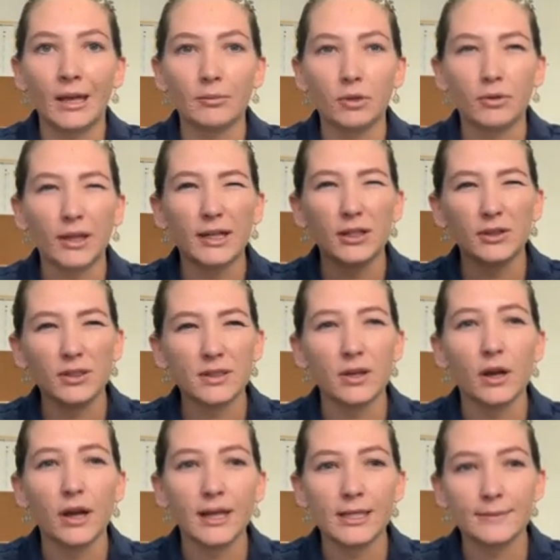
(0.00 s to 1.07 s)
Creating those
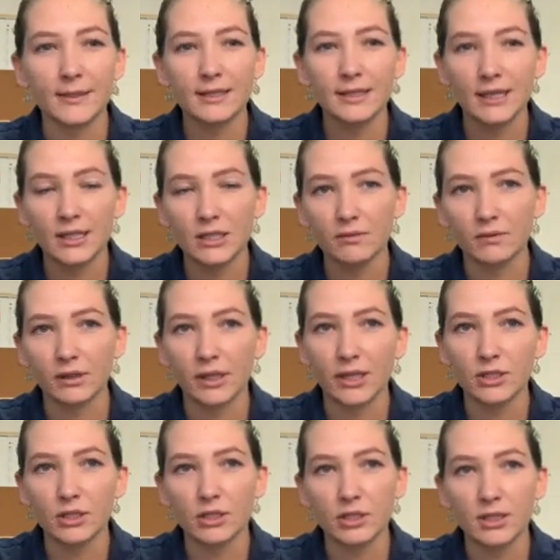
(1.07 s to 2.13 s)
high expectation
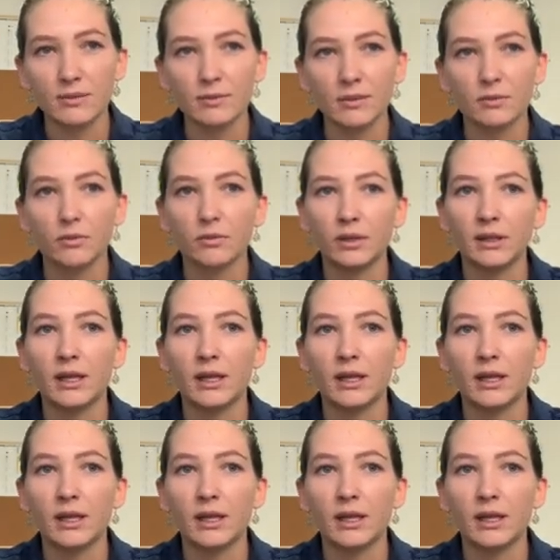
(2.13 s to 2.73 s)
relationships will really